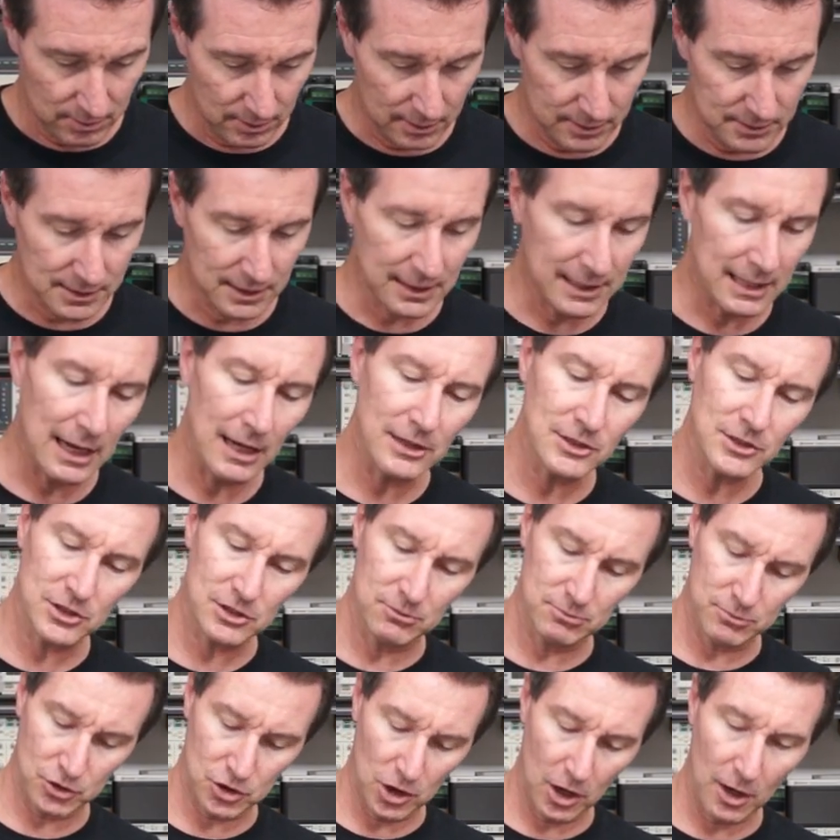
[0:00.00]
Is it a
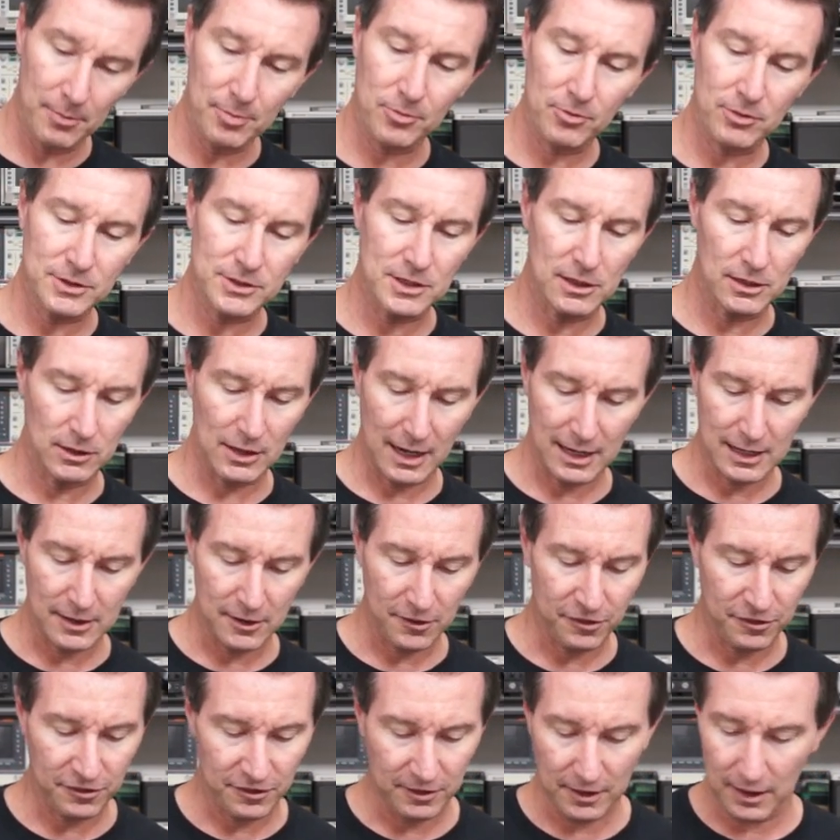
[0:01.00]
custom job or is it like
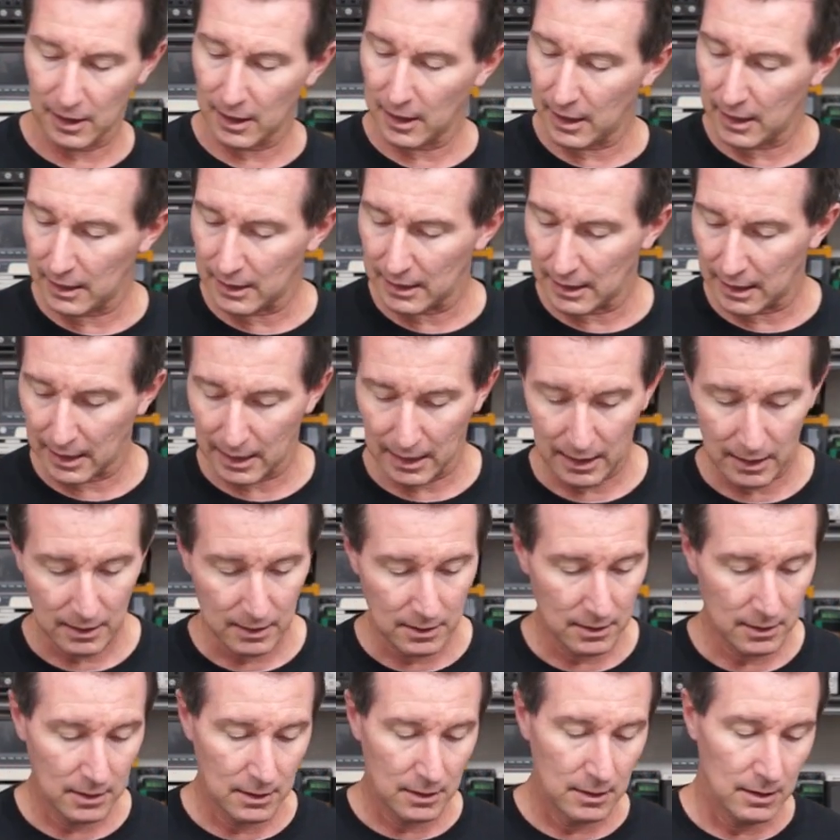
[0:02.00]
a a uh,
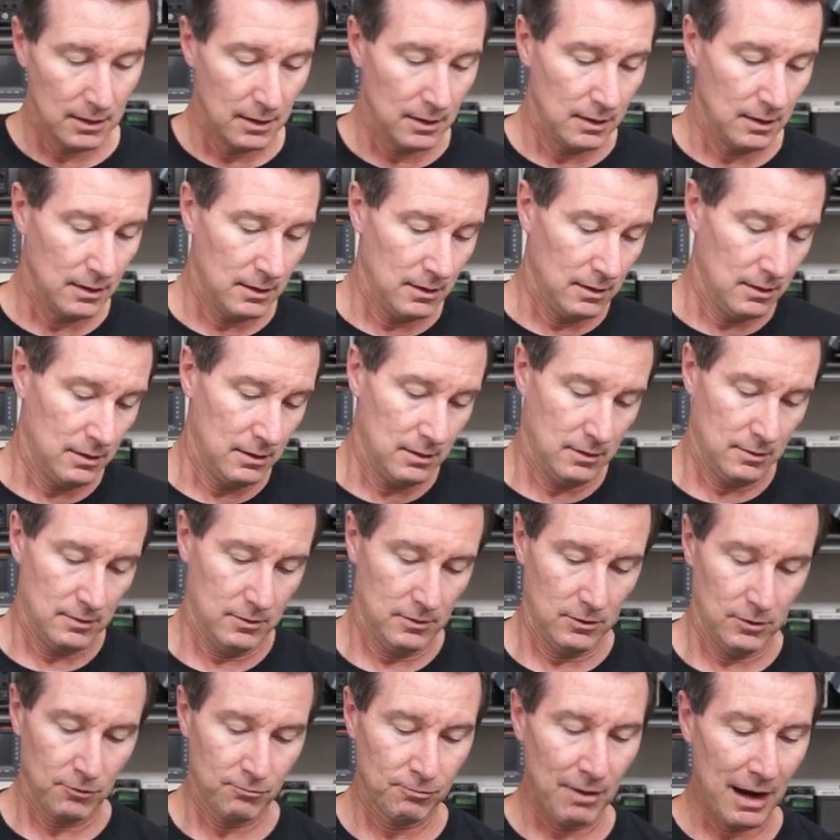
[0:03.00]

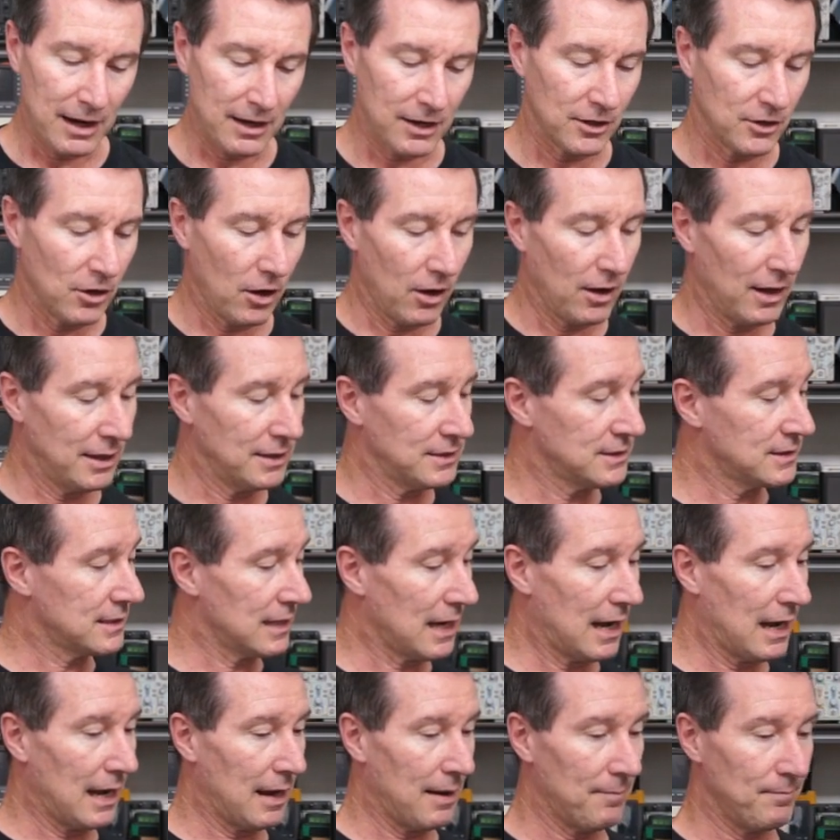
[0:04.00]

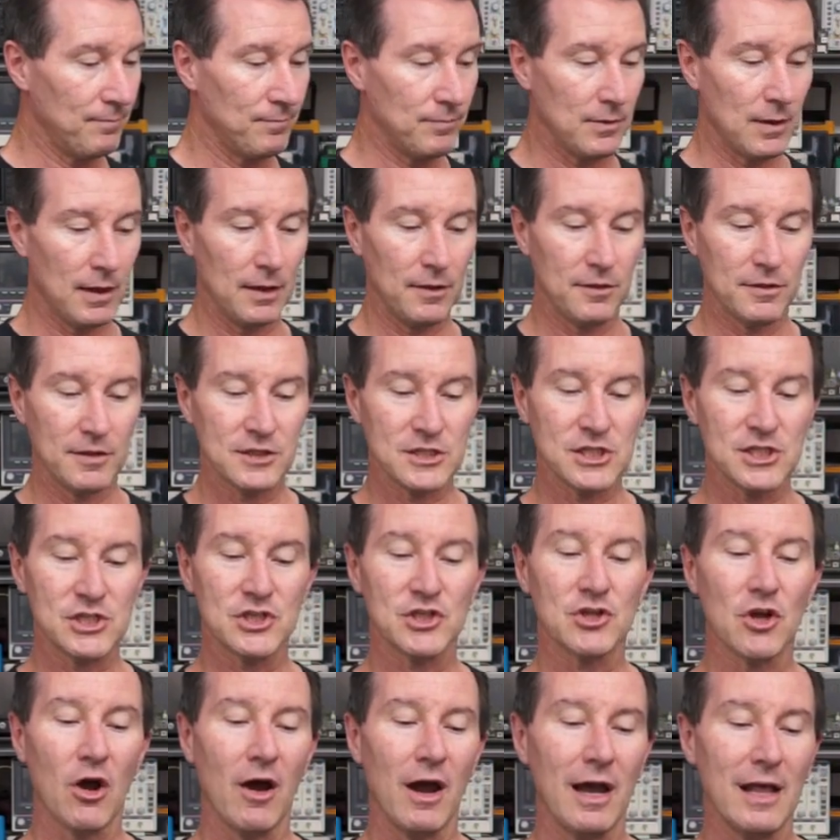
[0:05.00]
ruggedized um the
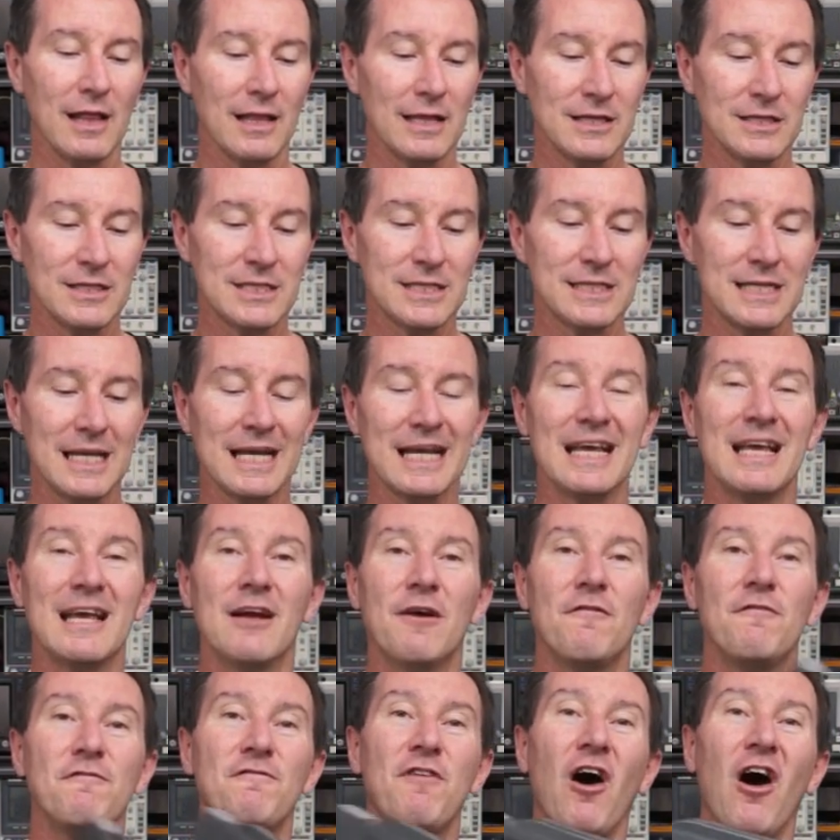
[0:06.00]
Stylistic
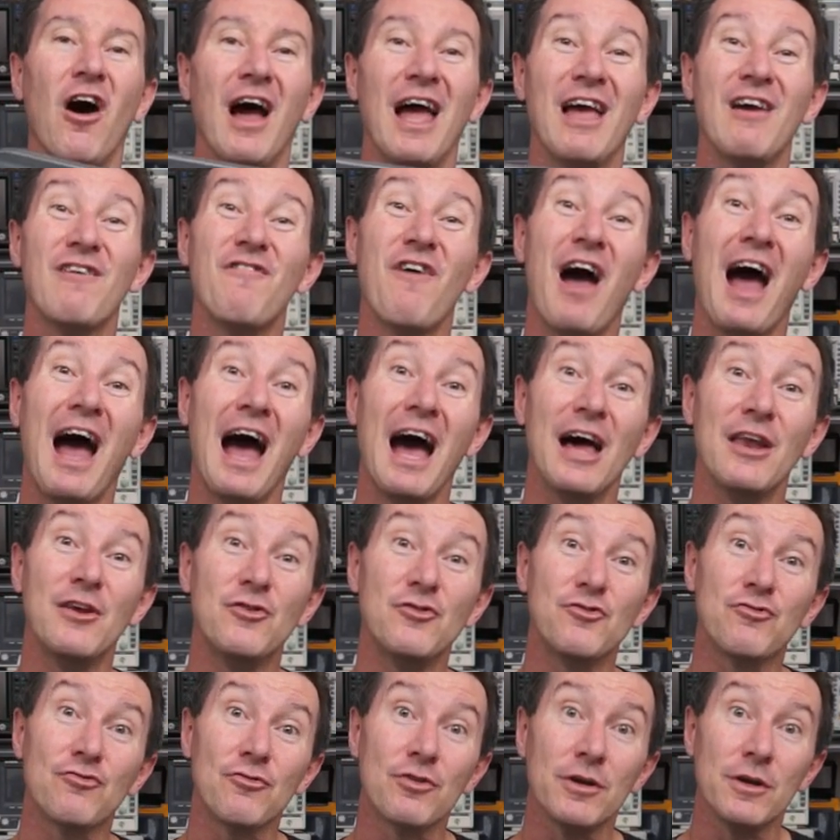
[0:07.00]
five
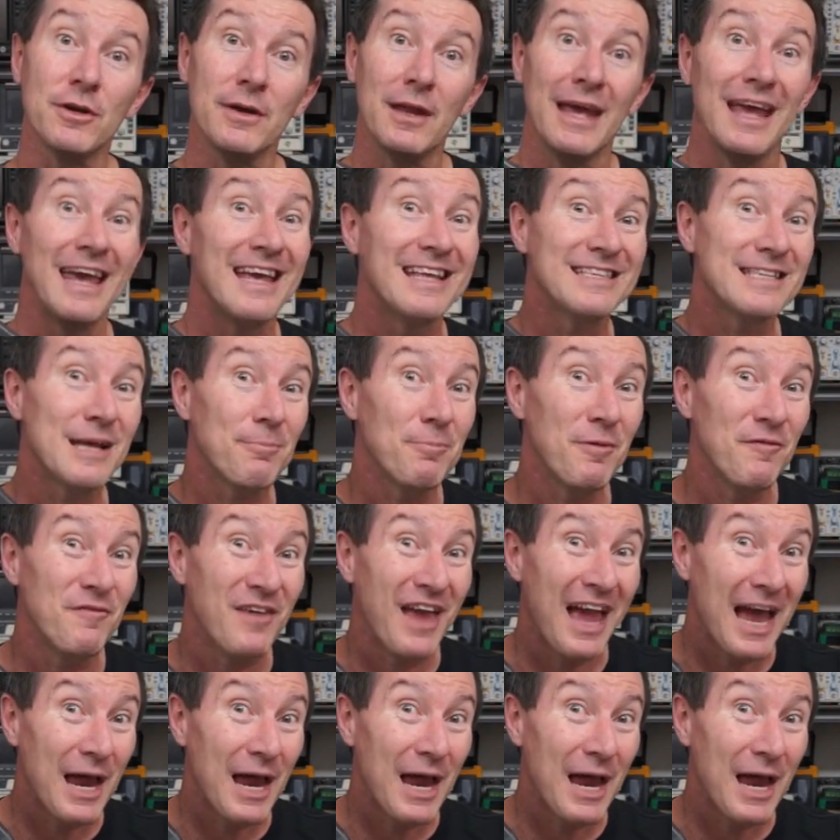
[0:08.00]
hundred? Hands up if you